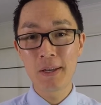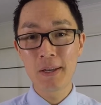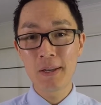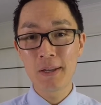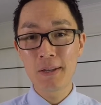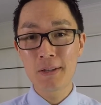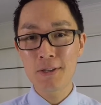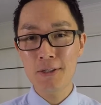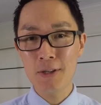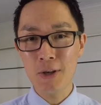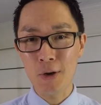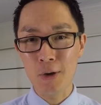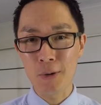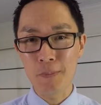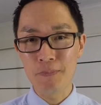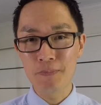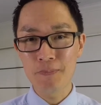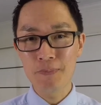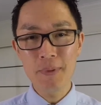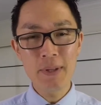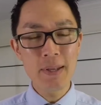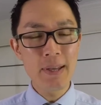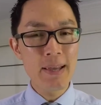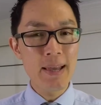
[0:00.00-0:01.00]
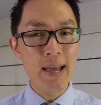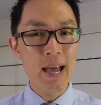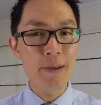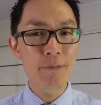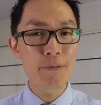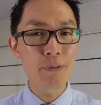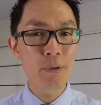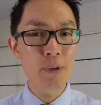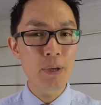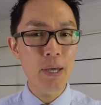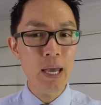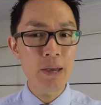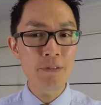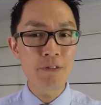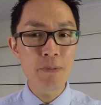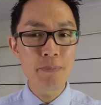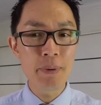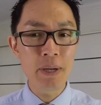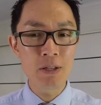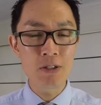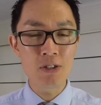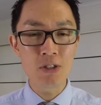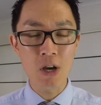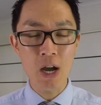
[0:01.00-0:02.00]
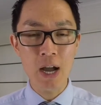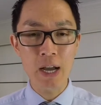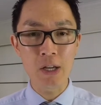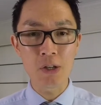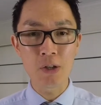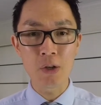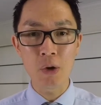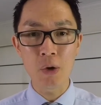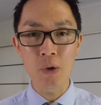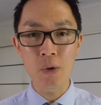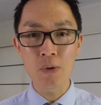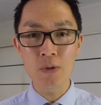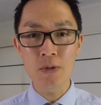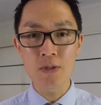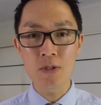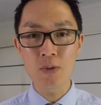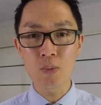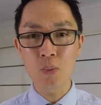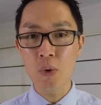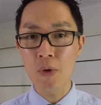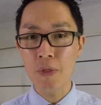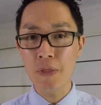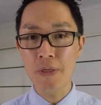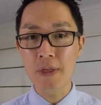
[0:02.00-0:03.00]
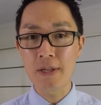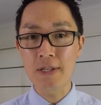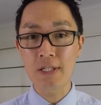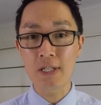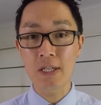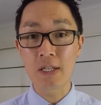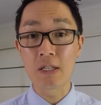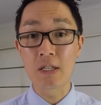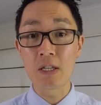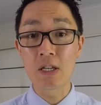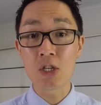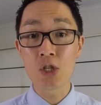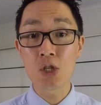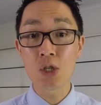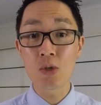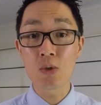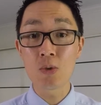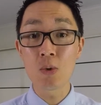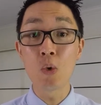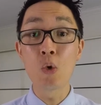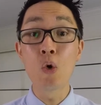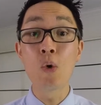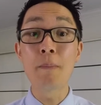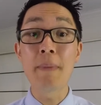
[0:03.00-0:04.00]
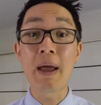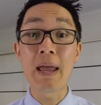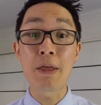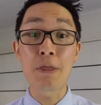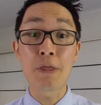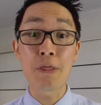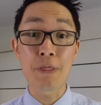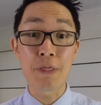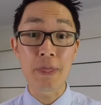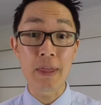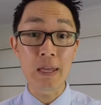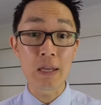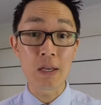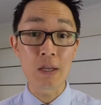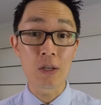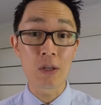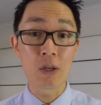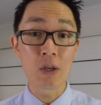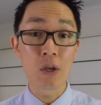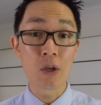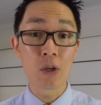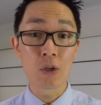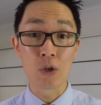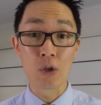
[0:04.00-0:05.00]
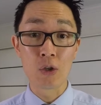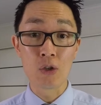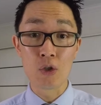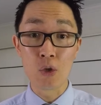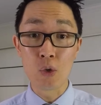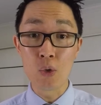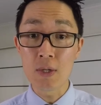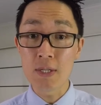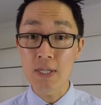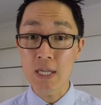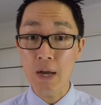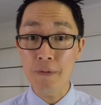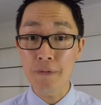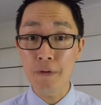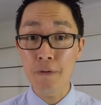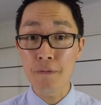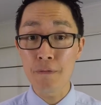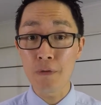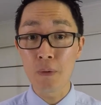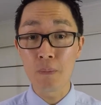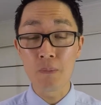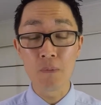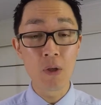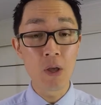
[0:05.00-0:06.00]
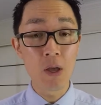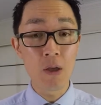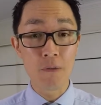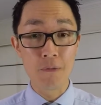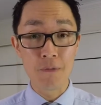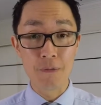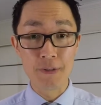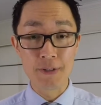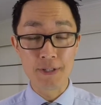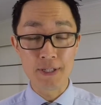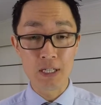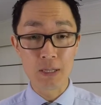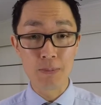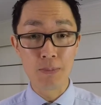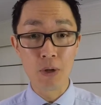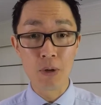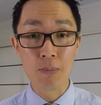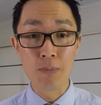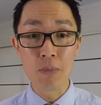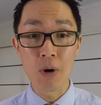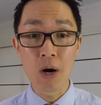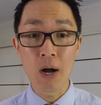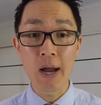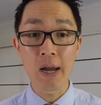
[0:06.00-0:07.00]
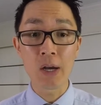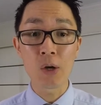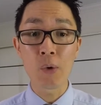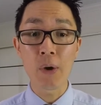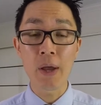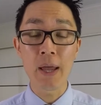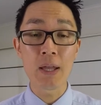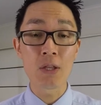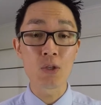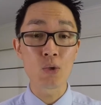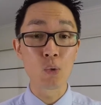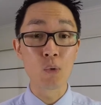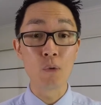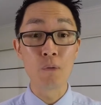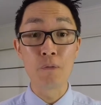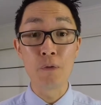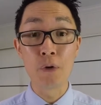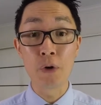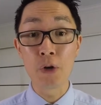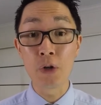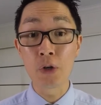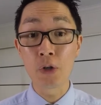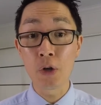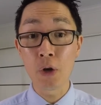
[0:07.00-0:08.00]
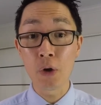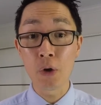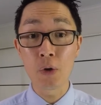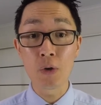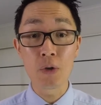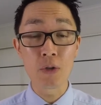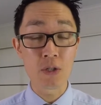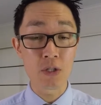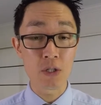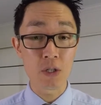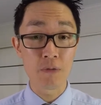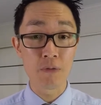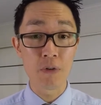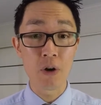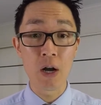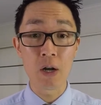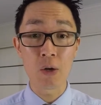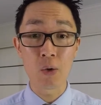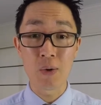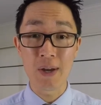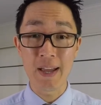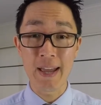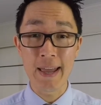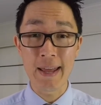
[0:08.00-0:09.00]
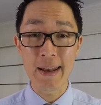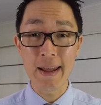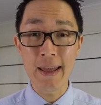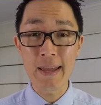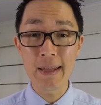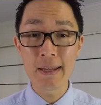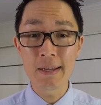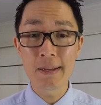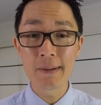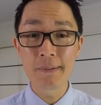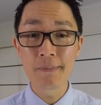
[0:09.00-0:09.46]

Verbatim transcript: So, have you ever been diagnosed with this condition or may think you do suffer from vestibular migraines or vertigo cervical headache?